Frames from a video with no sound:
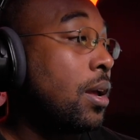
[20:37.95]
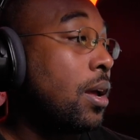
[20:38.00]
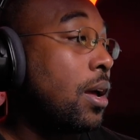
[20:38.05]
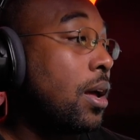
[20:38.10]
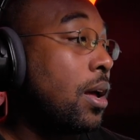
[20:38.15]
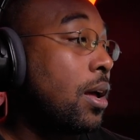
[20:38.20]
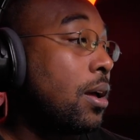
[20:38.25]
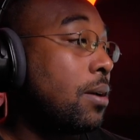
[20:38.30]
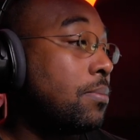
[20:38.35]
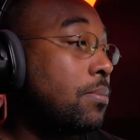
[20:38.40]

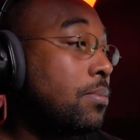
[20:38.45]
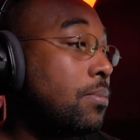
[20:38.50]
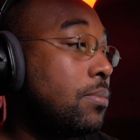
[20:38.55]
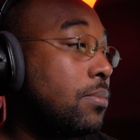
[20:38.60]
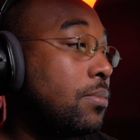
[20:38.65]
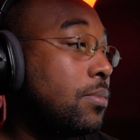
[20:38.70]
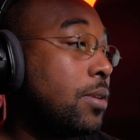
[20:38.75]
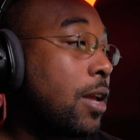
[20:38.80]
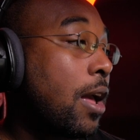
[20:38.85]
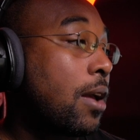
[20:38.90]
um,
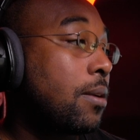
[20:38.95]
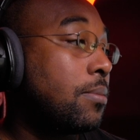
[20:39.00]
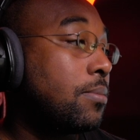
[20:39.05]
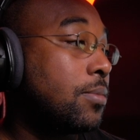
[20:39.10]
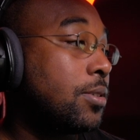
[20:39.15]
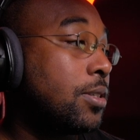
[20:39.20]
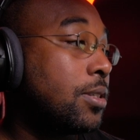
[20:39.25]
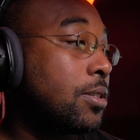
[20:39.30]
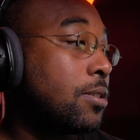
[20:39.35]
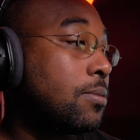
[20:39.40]
yeah,
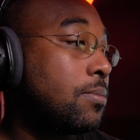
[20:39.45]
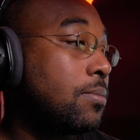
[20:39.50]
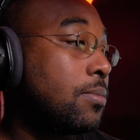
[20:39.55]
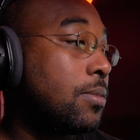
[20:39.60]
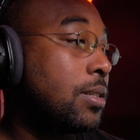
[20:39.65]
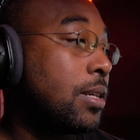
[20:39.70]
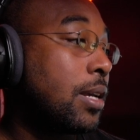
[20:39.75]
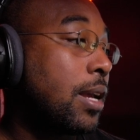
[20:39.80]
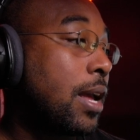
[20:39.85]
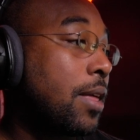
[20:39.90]
just
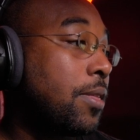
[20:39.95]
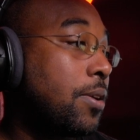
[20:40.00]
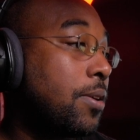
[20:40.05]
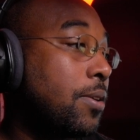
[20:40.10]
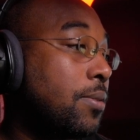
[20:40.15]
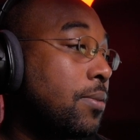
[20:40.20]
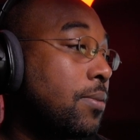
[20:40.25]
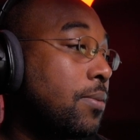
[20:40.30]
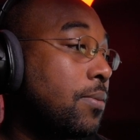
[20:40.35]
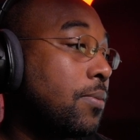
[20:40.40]
together,
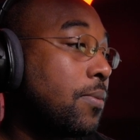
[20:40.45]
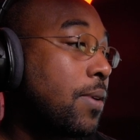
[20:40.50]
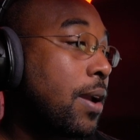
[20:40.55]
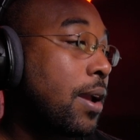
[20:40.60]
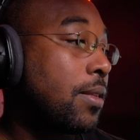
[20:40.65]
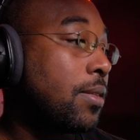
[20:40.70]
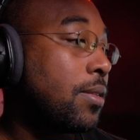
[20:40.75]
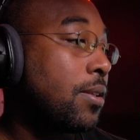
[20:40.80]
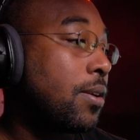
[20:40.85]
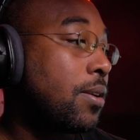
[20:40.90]

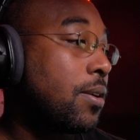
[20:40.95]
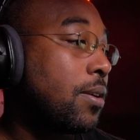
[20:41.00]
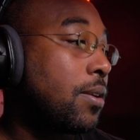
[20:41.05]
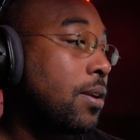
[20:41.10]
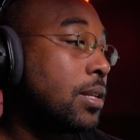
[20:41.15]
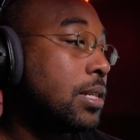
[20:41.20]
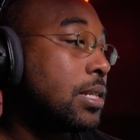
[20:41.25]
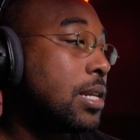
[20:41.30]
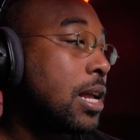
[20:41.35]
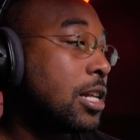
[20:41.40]
right? They're,
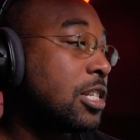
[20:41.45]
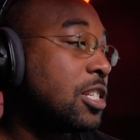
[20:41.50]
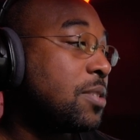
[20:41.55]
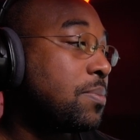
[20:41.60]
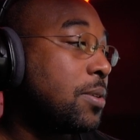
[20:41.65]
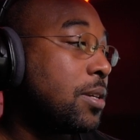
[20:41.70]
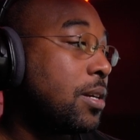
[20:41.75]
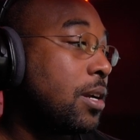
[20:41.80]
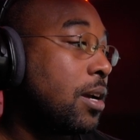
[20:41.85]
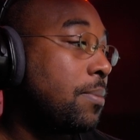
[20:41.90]
it's not
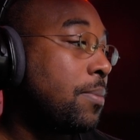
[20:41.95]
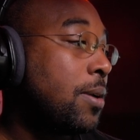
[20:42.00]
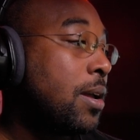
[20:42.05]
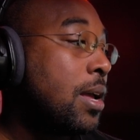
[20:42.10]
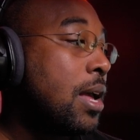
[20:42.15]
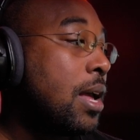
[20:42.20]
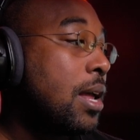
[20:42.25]
split up.